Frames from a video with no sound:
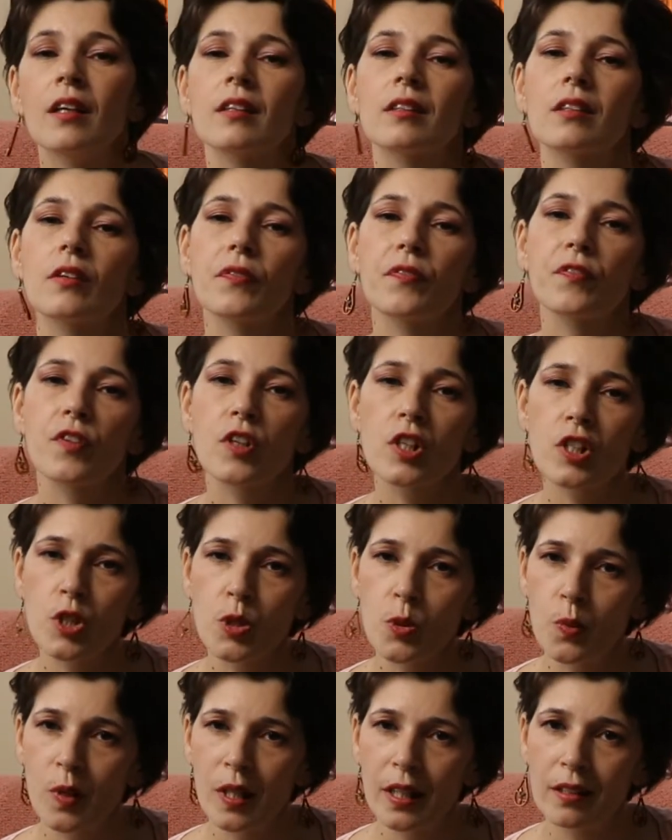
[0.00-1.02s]
The first
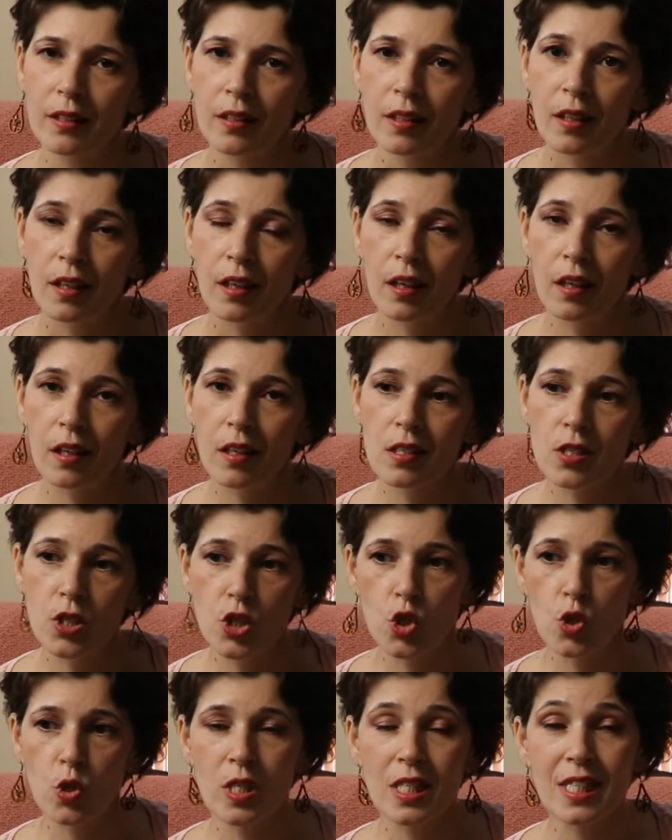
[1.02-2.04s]
one is
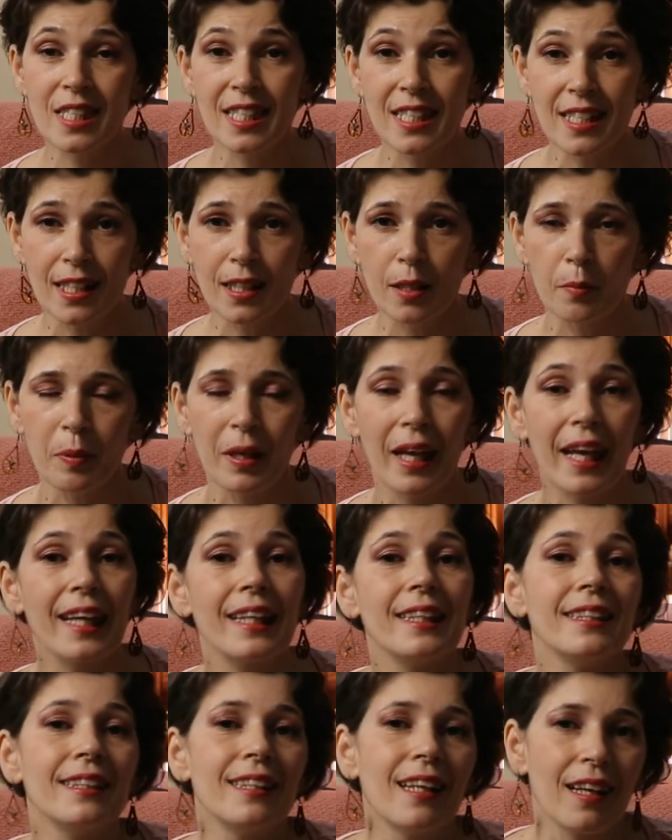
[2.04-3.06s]
to stop
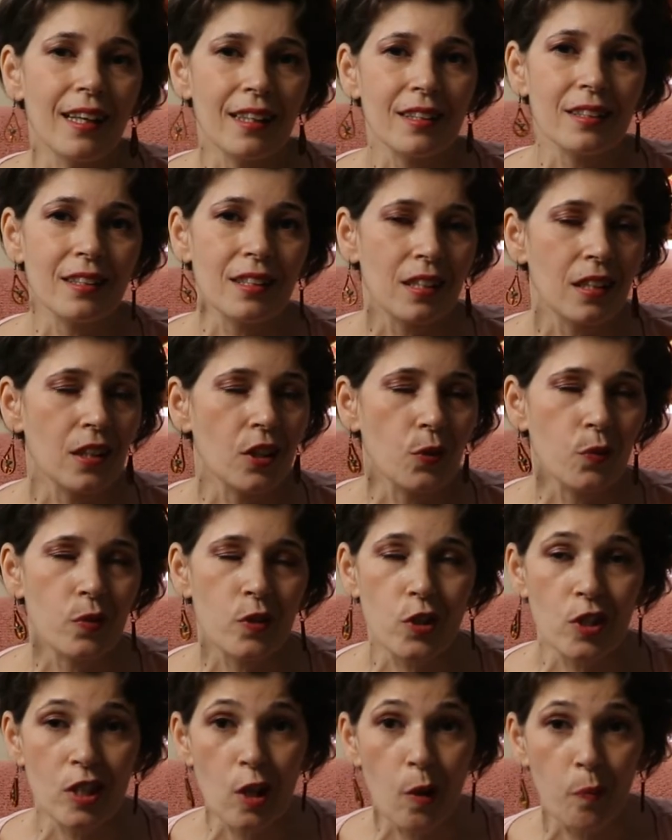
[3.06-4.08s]
and not continue with
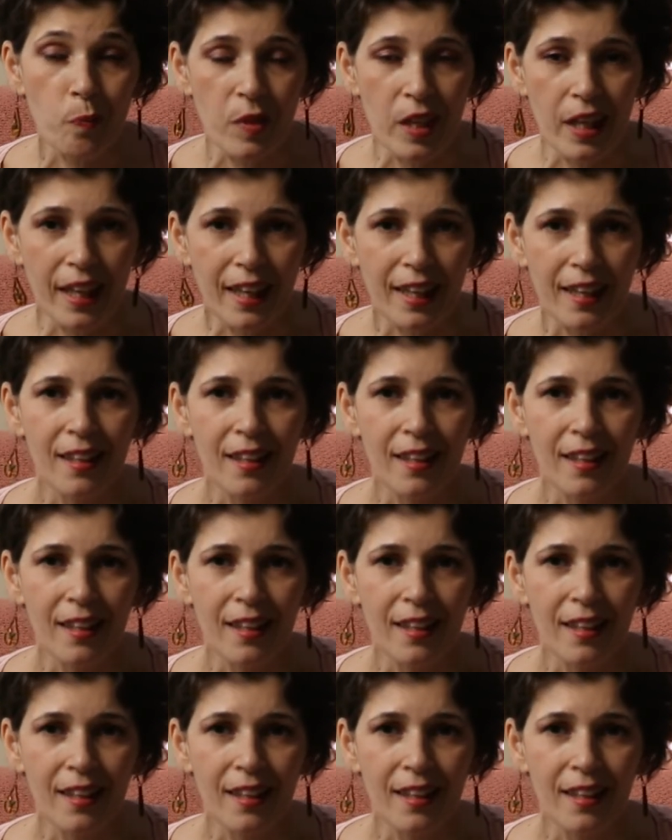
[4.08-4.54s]
something.